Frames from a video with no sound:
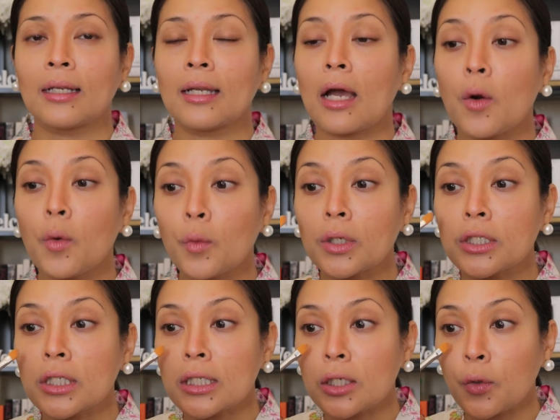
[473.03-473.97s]
Now we're
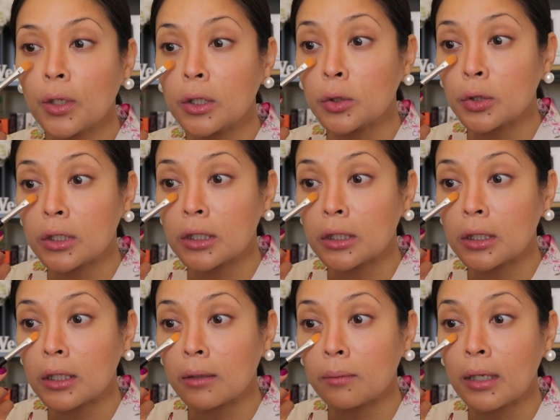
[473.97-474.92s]
just going to
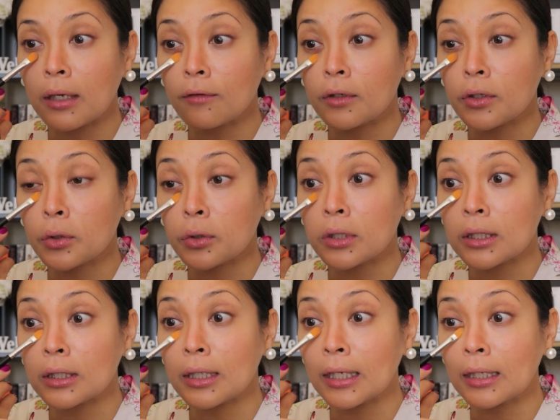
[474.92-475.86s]
ever so
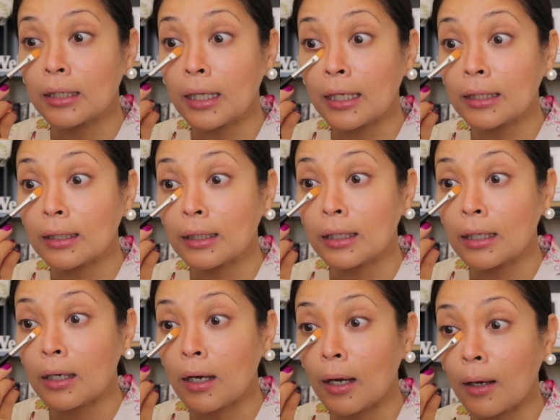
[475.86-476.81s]
lightly